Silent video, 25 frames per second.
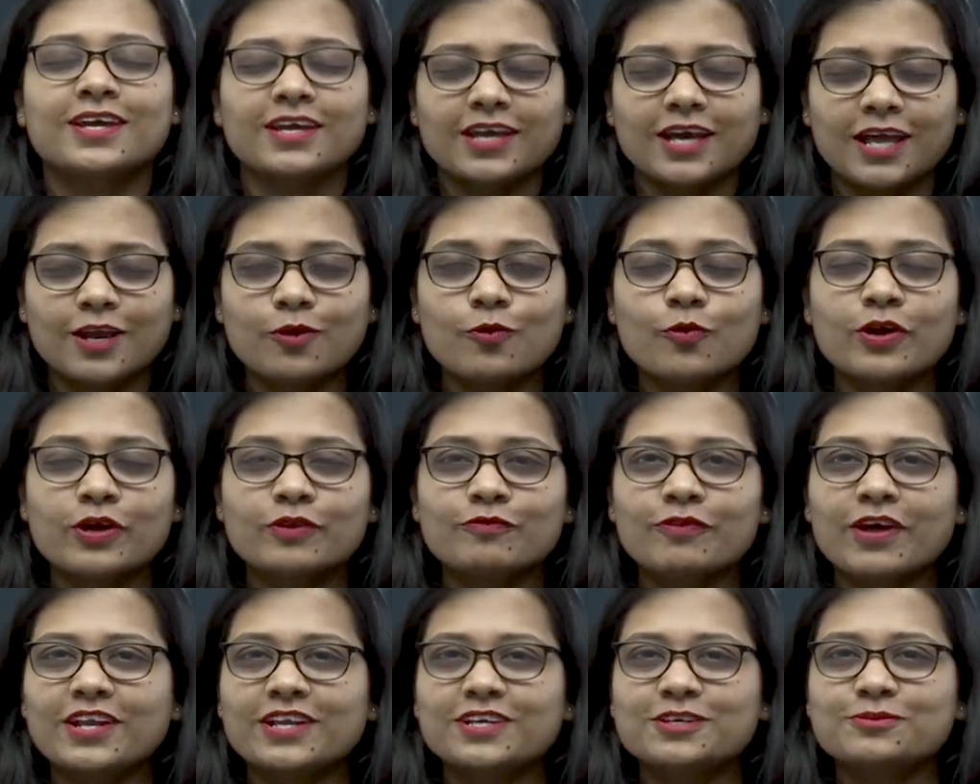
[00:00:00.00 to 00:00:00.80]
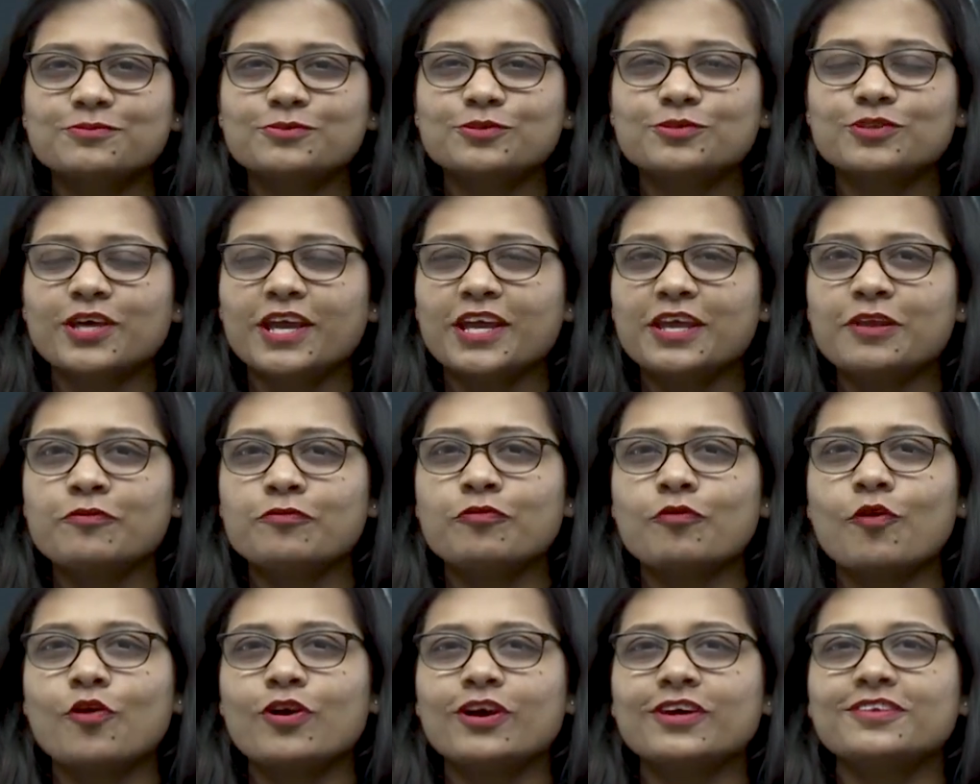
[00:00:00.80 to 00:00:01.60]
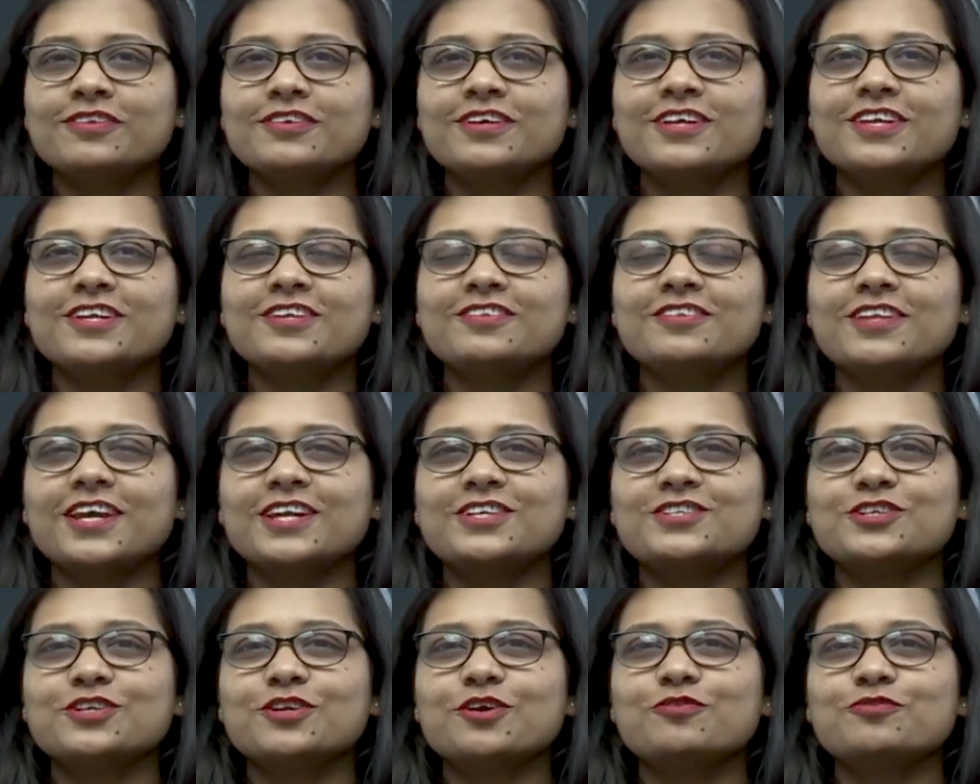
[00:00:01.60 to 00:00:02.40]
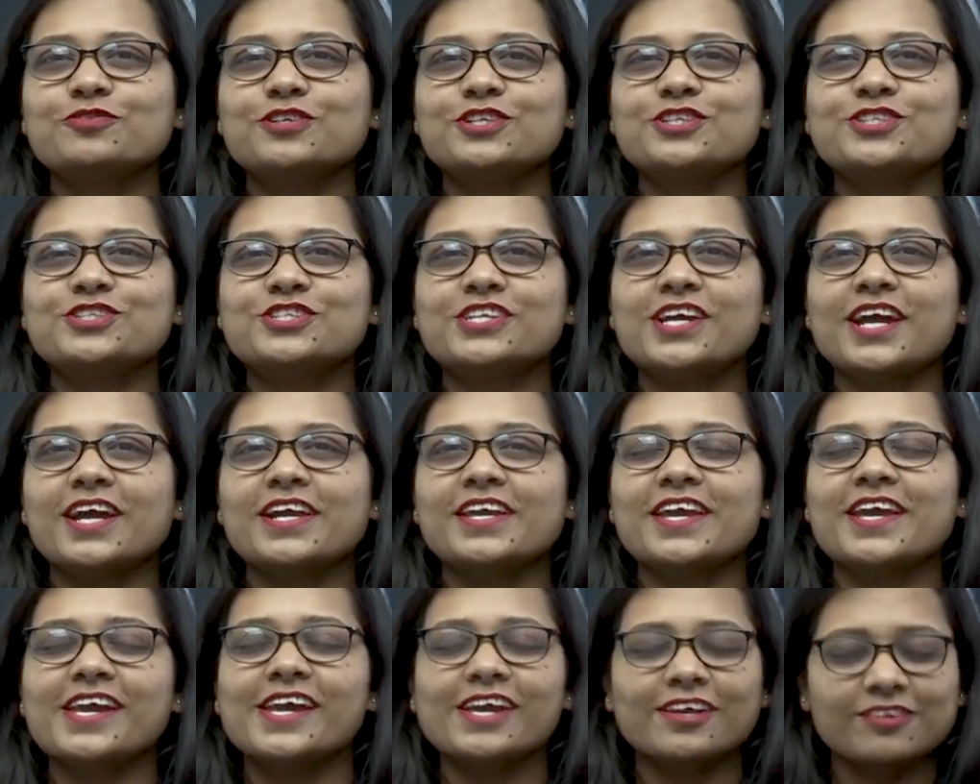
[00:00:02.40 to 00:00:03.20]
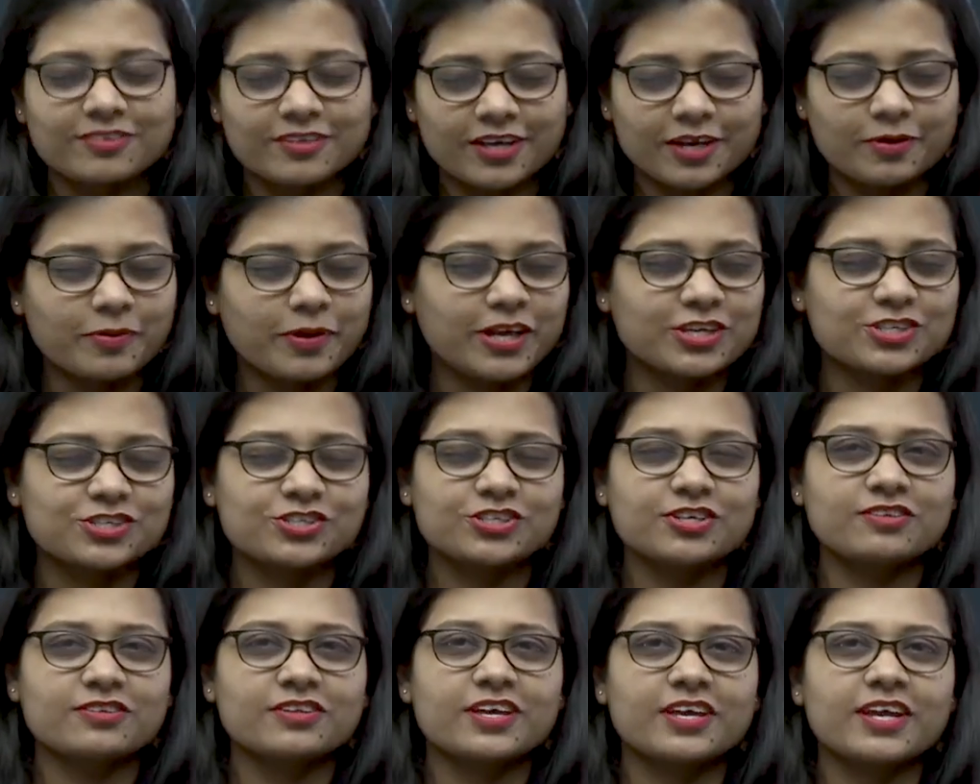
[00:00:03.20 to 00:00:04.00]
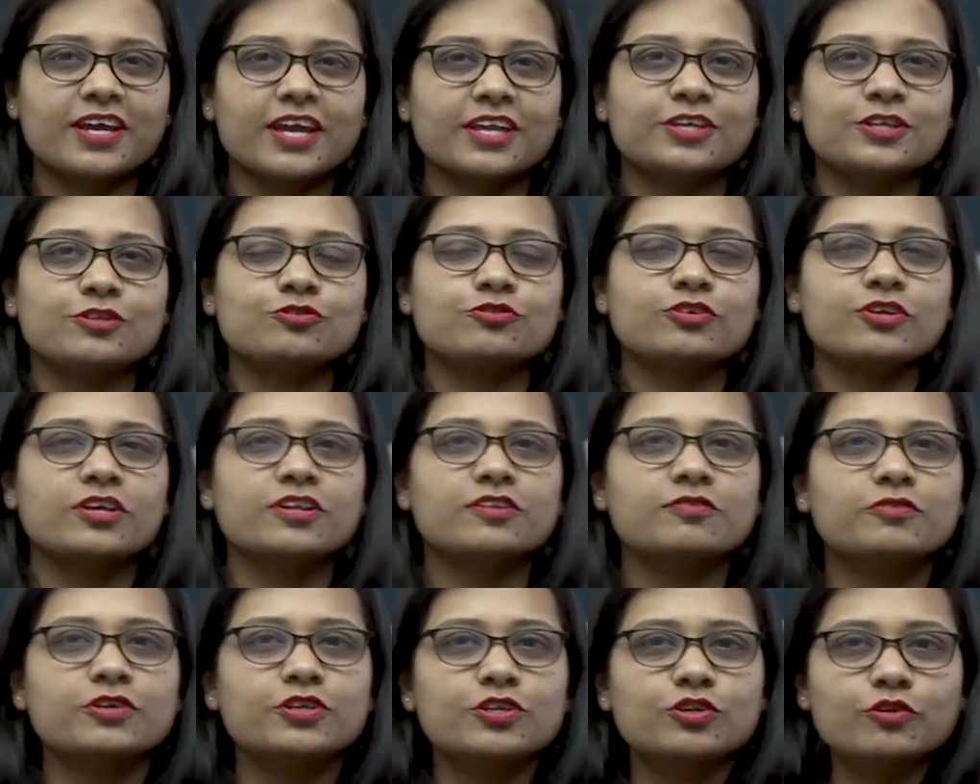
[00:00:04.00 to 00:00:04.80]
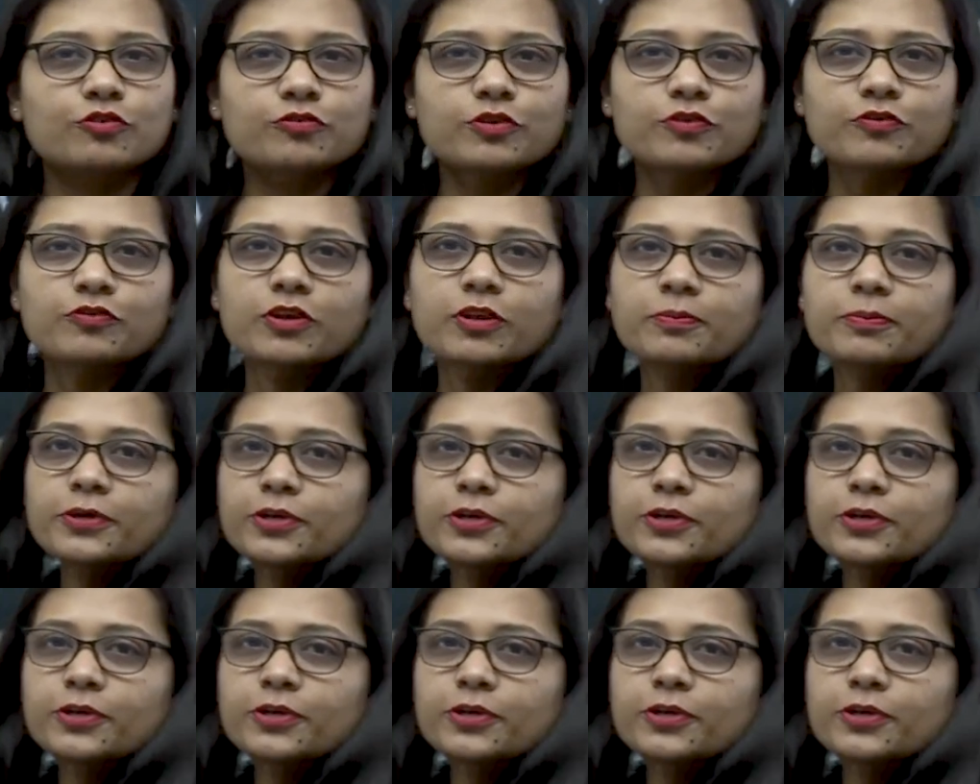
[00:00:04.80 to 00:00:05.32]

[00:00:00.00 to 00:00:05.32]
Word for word: Hello and welcome to the In Focus series section of Drishti IAS. I am Aisha Singh, and in today's video, we will be